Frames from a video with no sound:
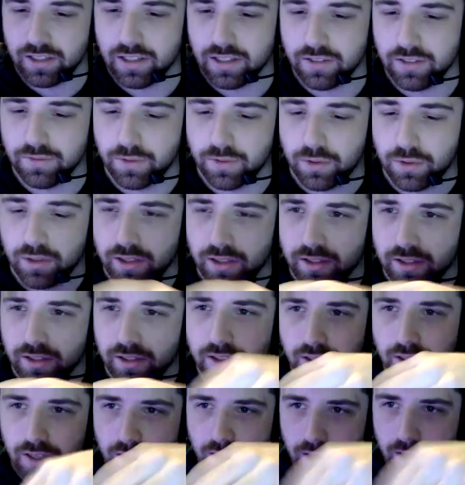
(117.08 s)
to avoid
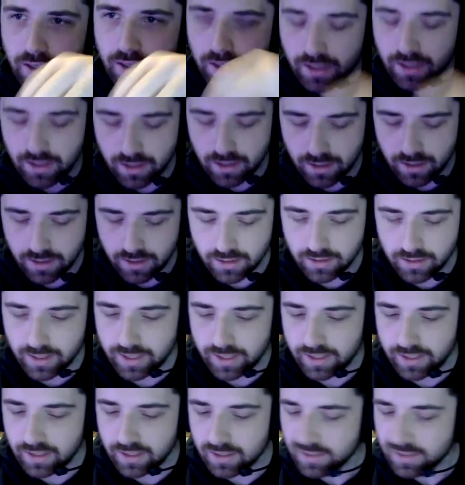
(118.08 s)

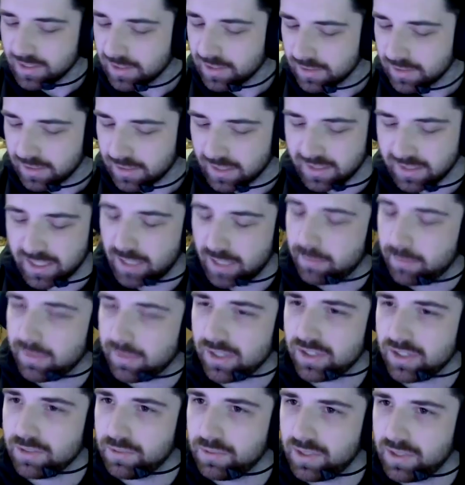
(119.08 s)
like
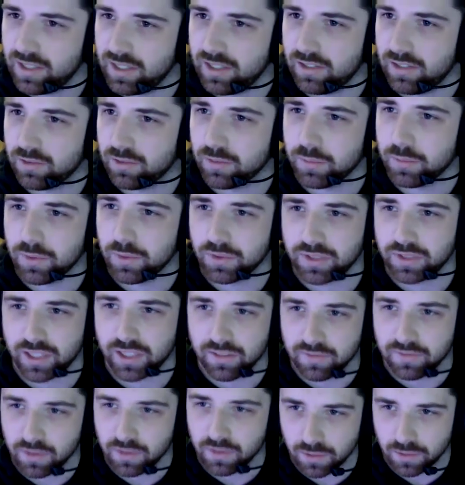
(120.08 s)
contamination with any normal
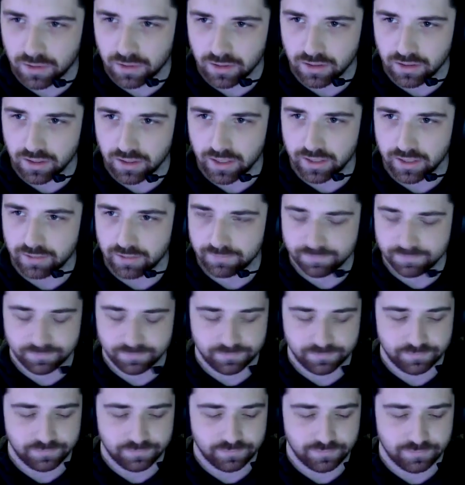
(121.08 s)
skin flora like
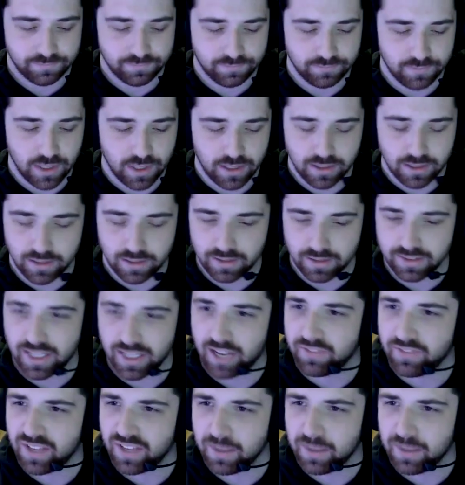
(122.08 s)
staph